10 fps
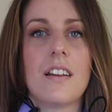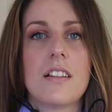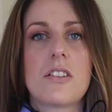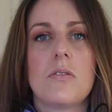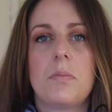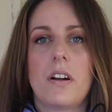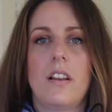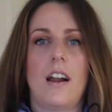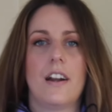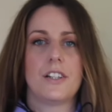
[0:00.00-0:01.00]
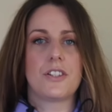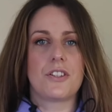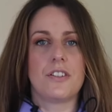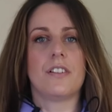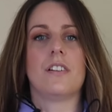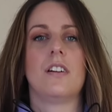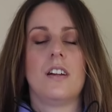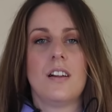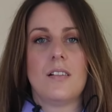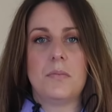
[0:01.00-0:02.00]
It's super large,
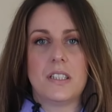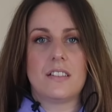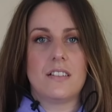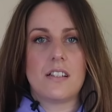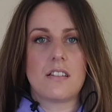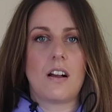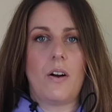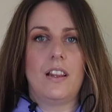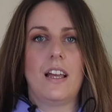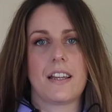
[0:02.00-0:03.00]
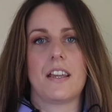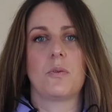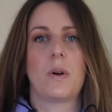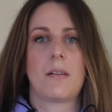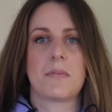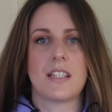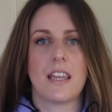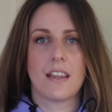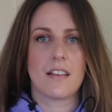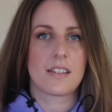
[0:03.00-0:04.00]
but this is how I like it when I'm
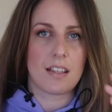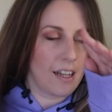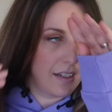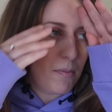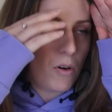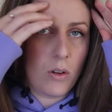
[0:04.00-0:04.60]
staying inside. I'm